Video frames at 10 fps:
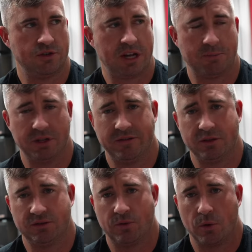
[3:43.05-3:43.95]
And I believe it
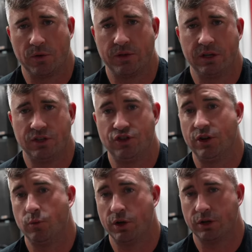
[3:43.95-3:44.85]
was for the
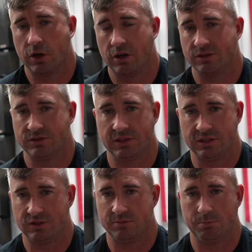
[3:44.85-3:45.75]
Gen 1 cars and they
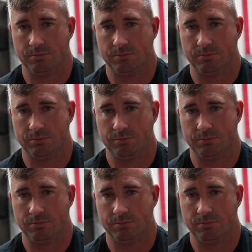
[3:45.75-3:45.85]
just